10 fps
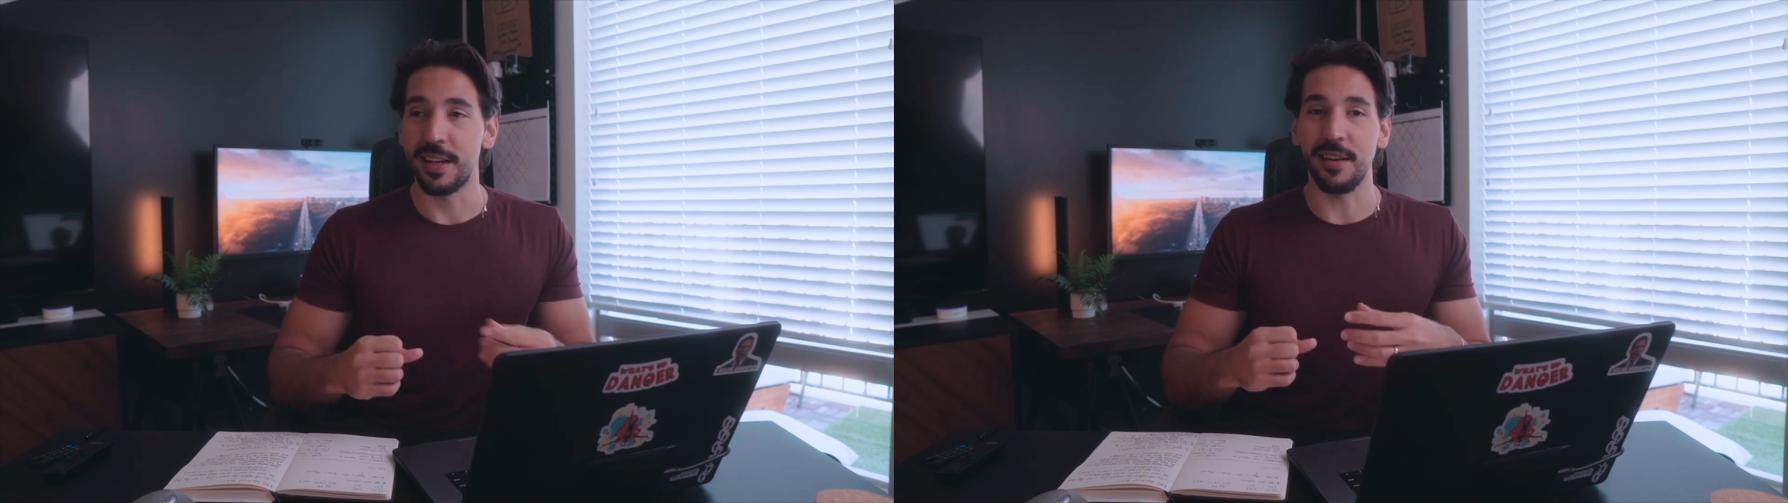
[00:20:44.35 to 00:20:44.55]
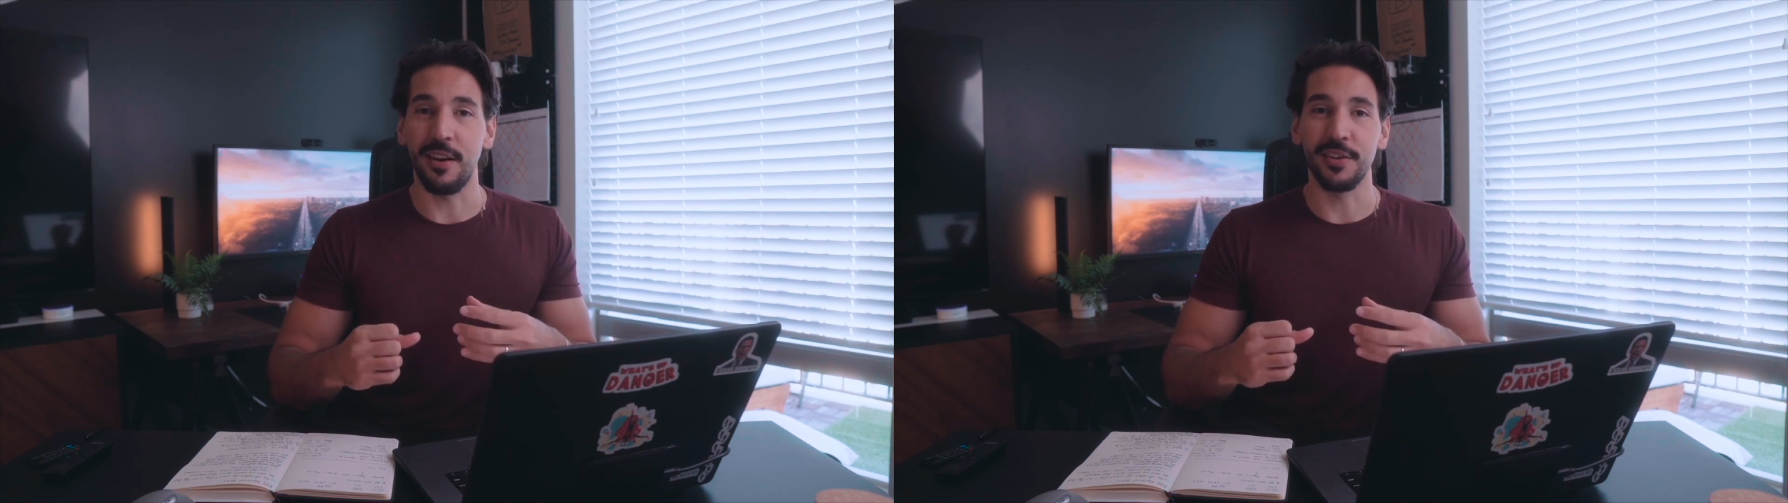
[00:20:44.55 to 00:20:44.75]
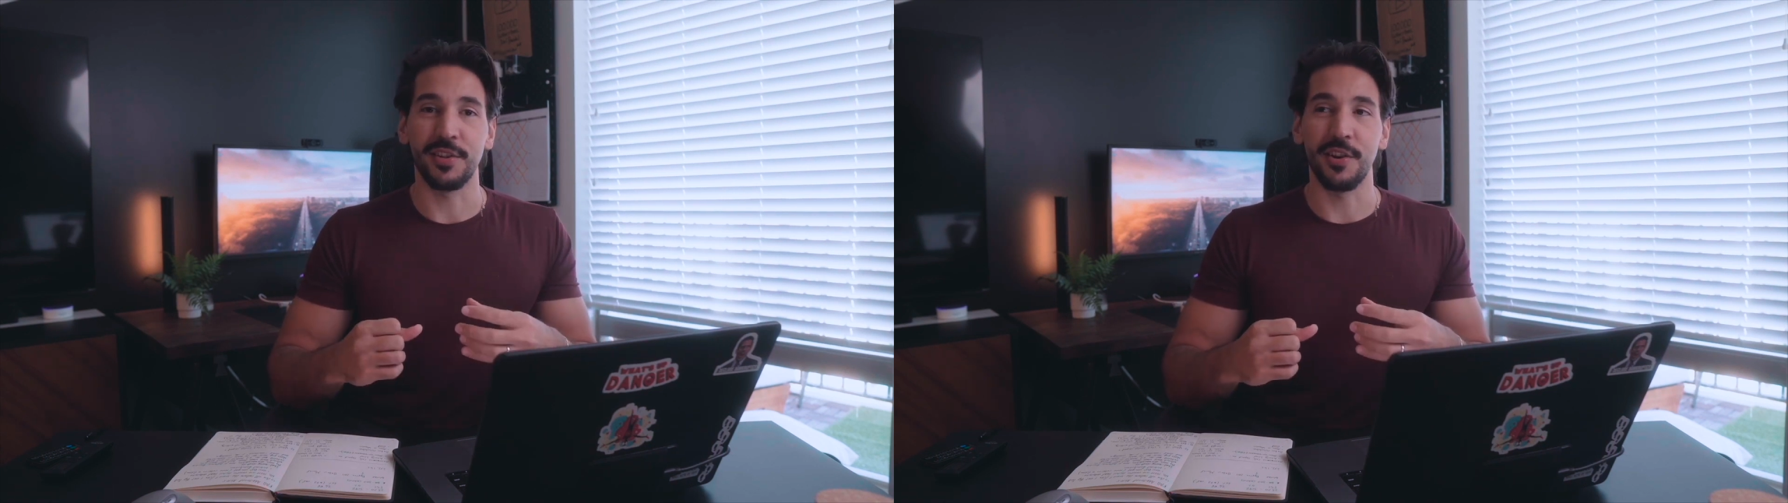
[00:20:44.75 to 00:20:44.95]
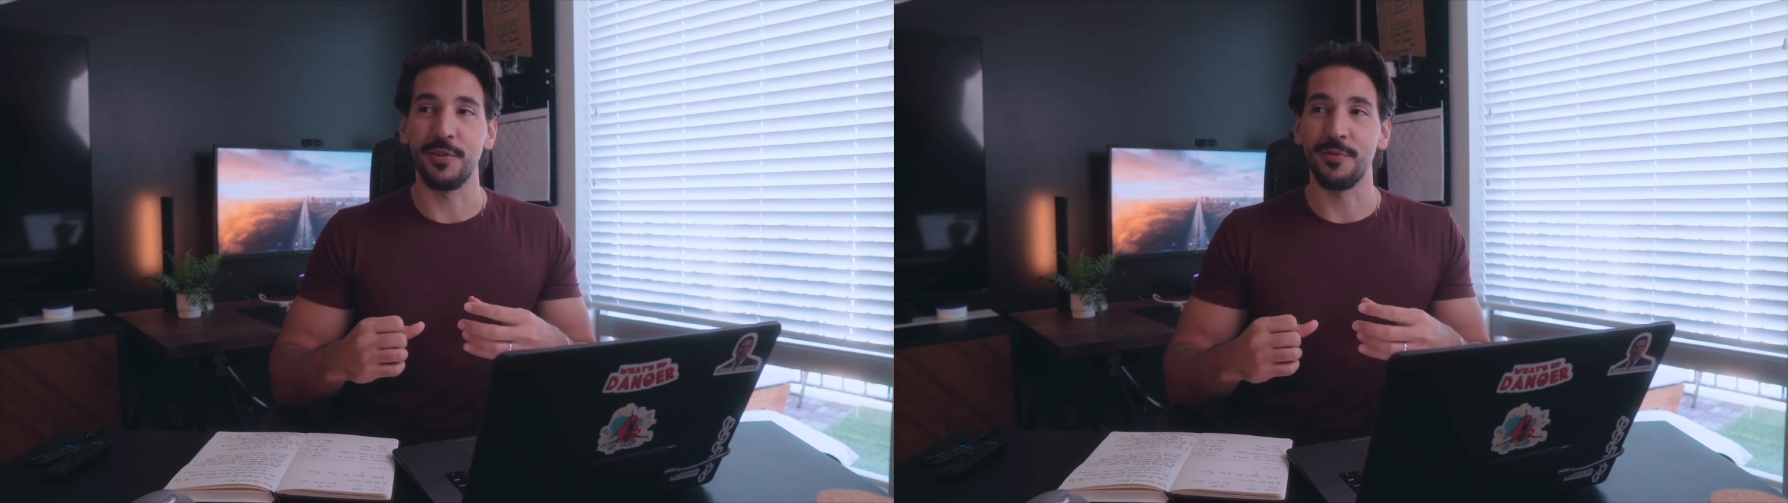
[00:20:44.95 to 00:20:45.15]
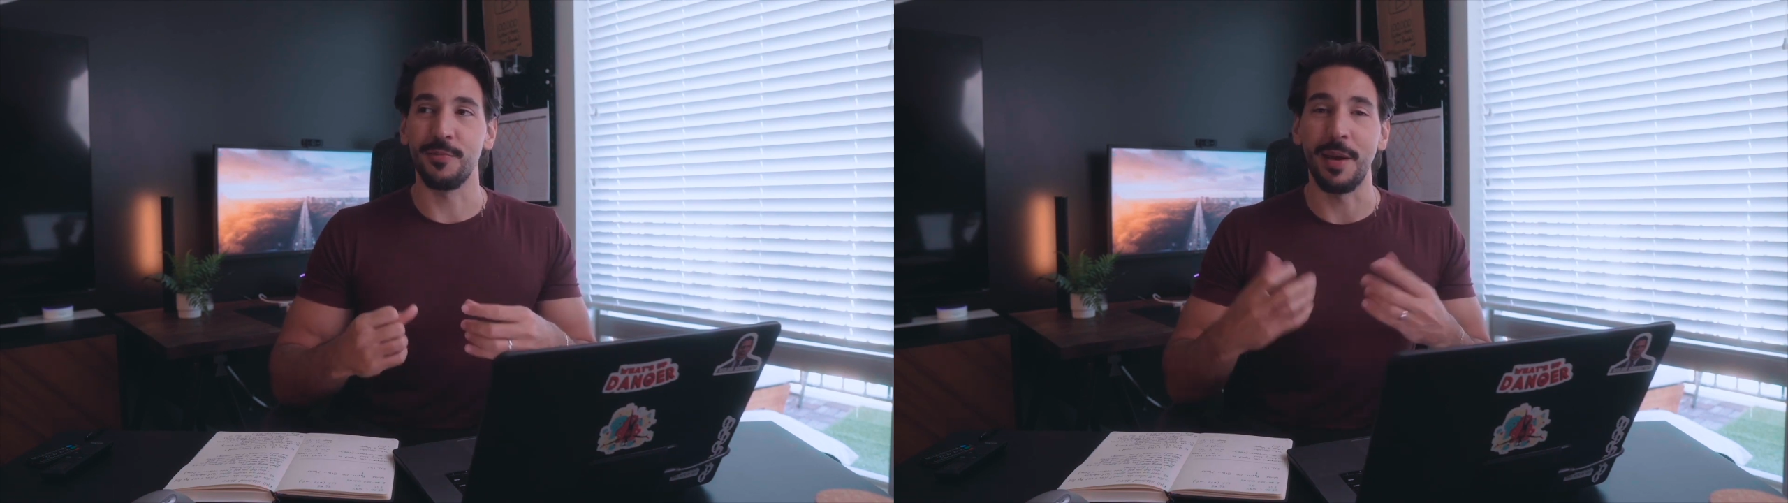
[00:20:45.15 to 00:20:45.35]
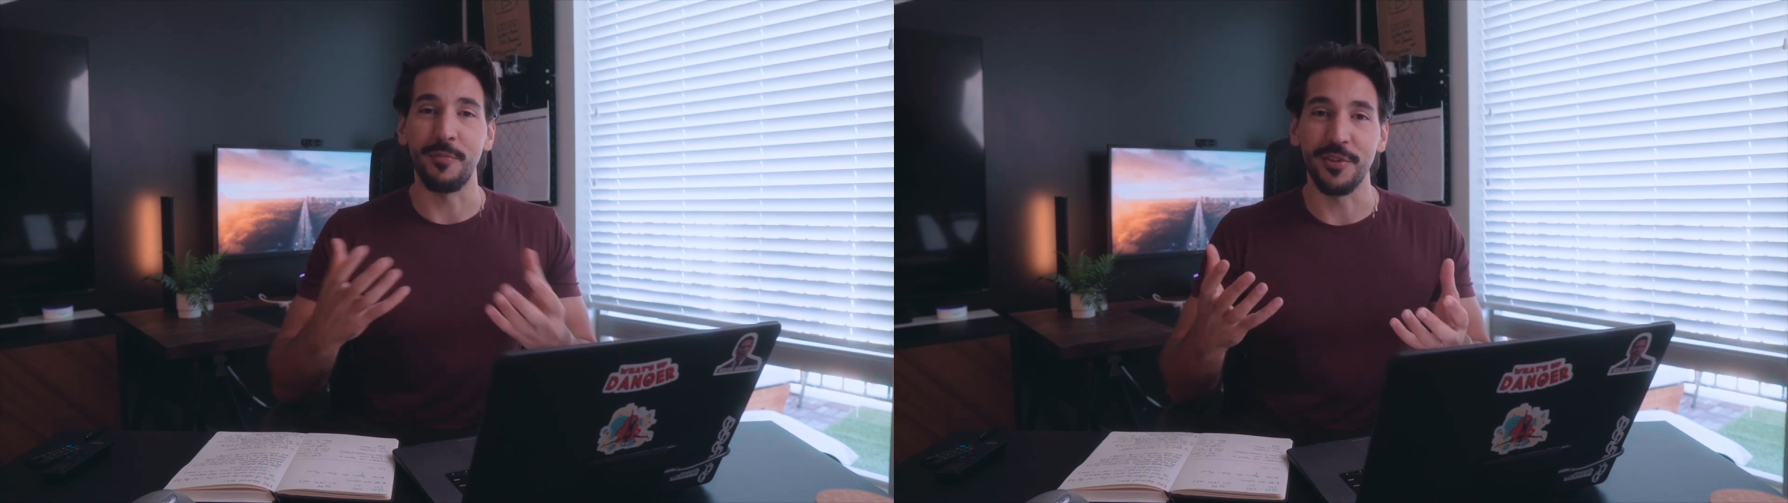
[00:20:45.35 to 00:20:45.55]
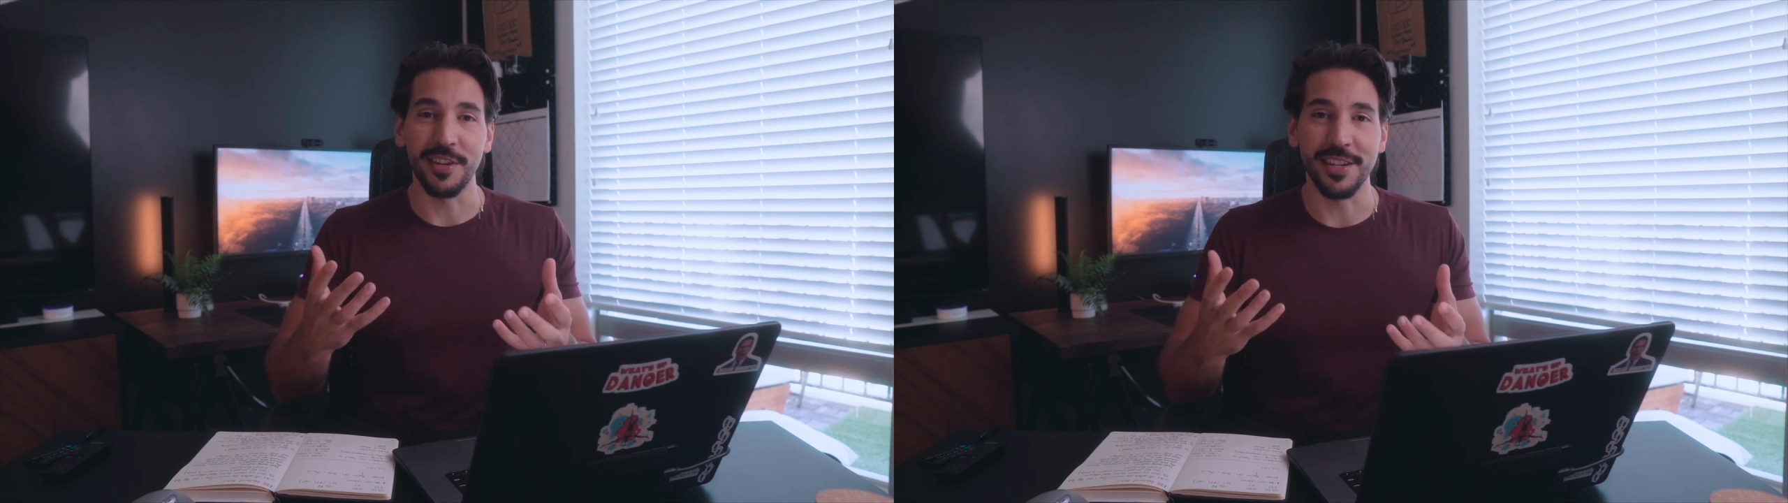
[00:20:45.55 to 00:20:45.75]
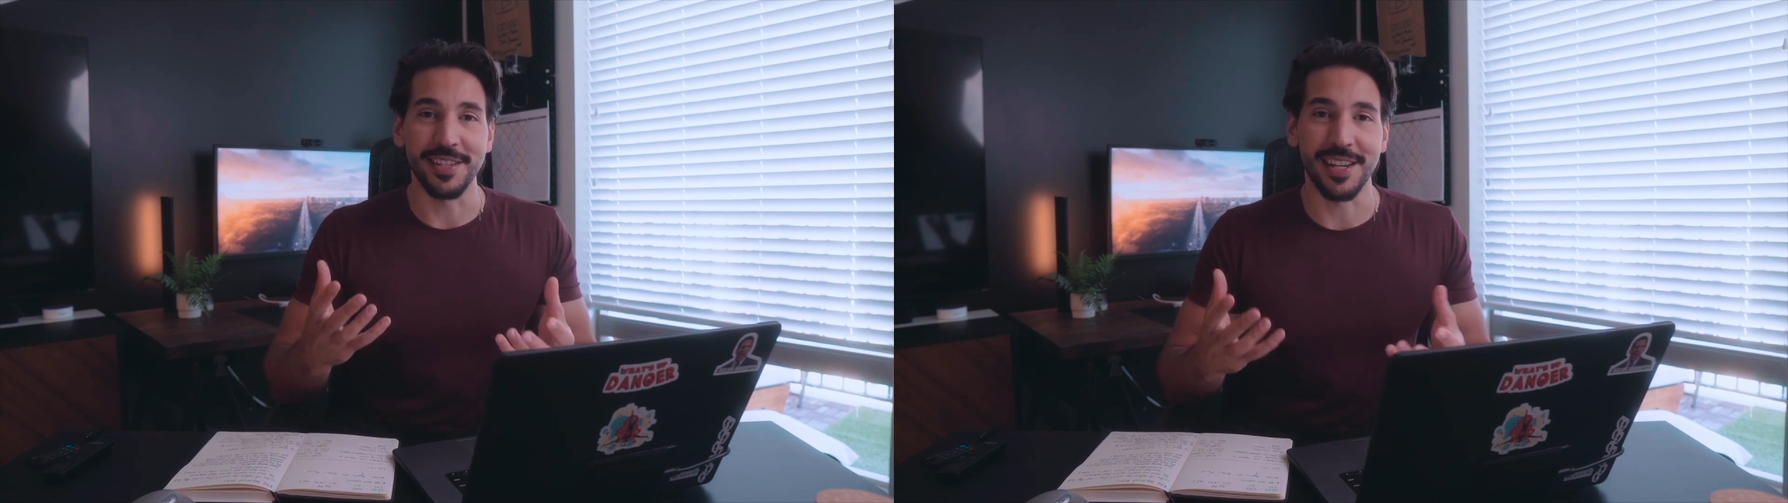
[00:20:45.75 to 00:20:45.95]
it's also memories